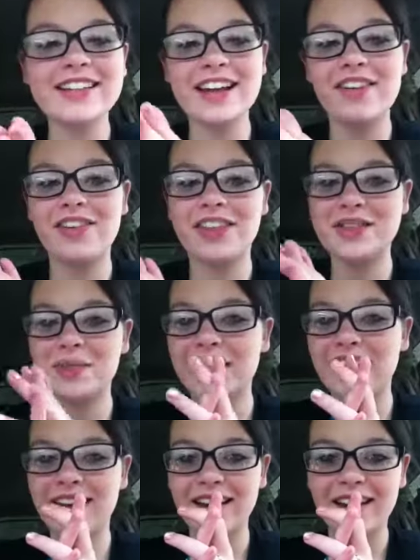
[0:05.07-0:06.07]
can say for this
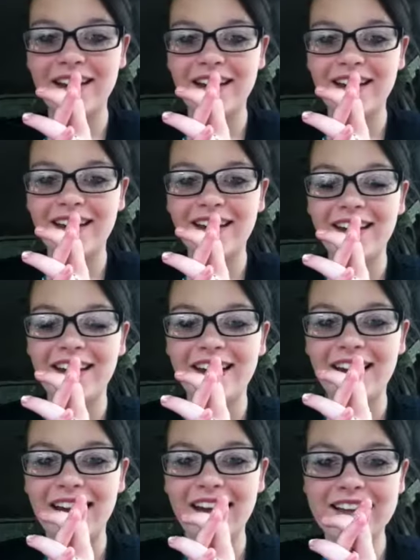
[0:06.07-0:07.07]
week
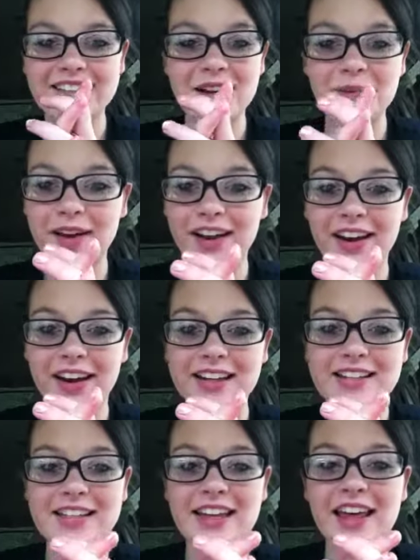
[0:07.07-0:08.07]
is, oh my
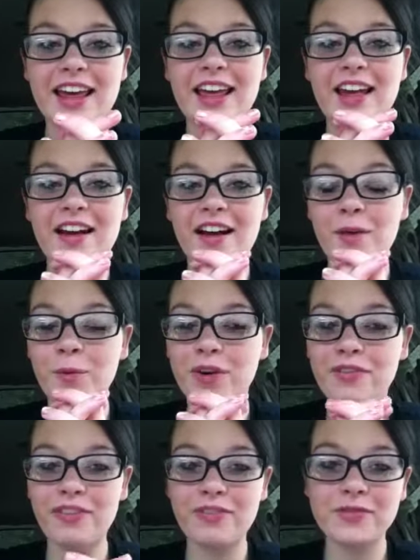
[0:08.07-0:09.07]
goodness,
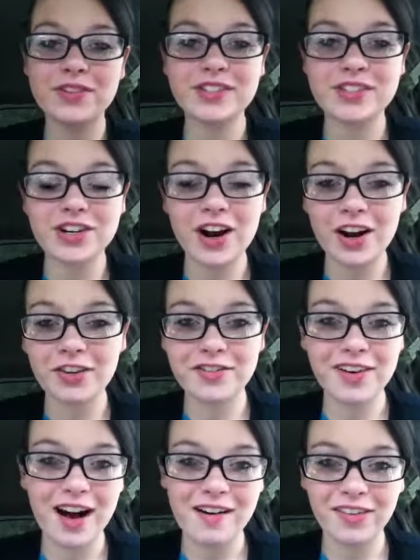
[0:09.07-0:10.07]
we've started
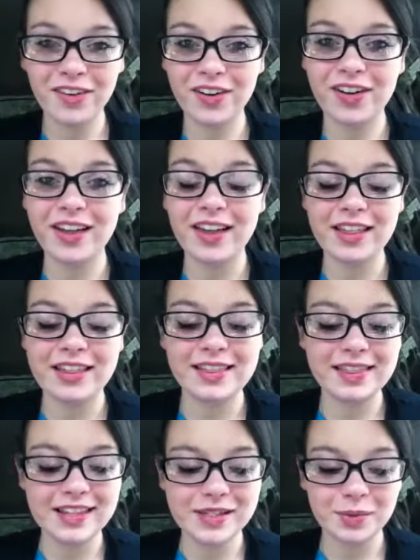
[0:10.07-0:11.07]
Revival
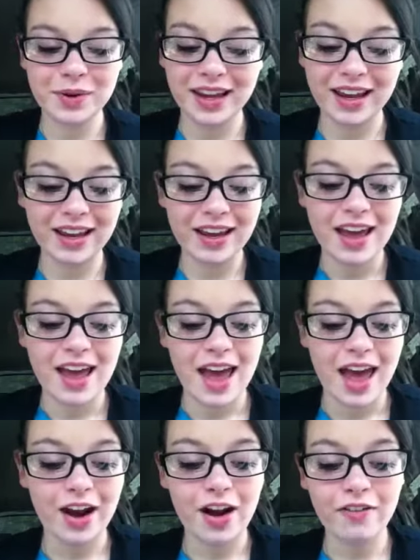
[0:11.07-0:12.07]
this week,
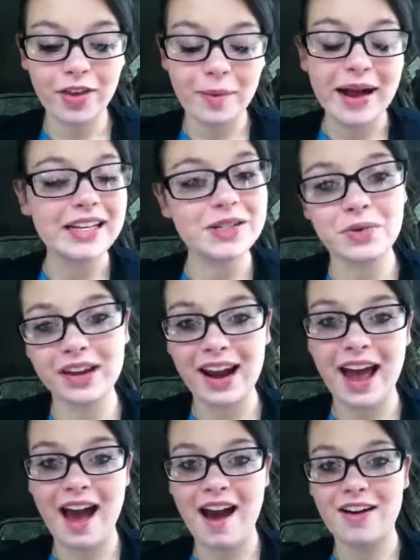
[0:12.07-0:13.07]
and over the past week
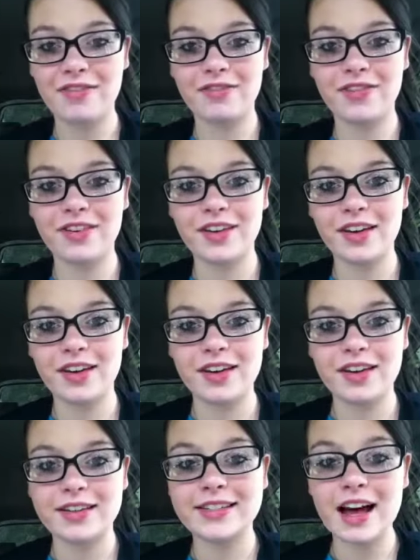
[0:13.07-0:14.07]
and a half,
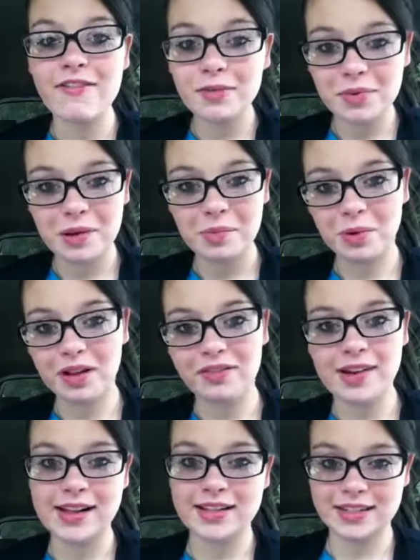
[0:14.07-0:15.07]
7 people
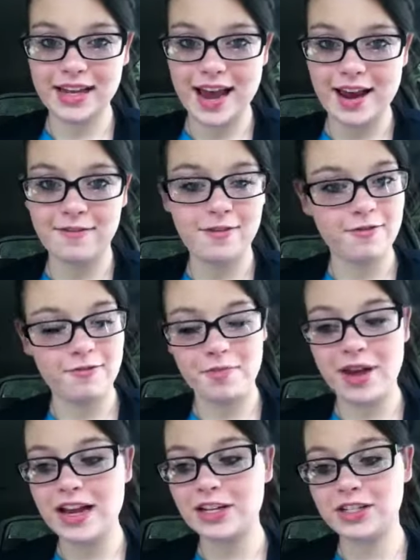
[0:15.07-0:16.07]
have gotten saved
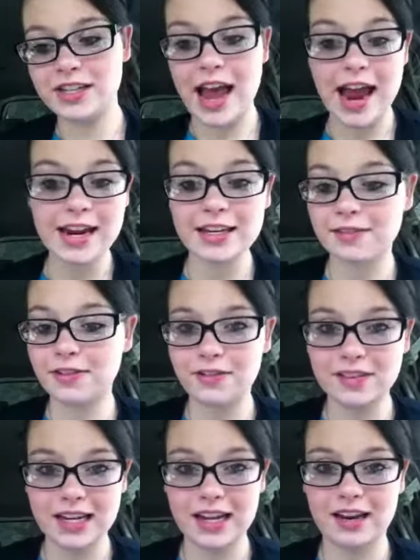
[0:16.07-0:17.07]
from ages 8 to
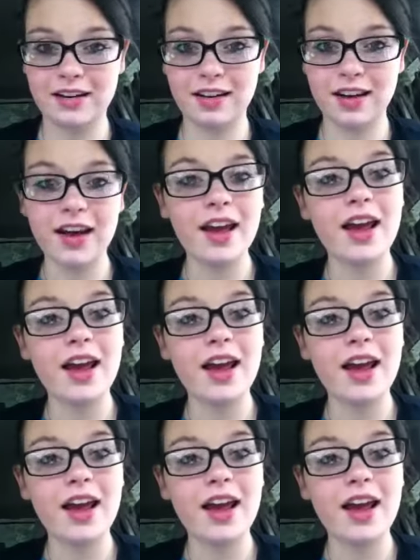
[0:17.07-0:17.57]
15,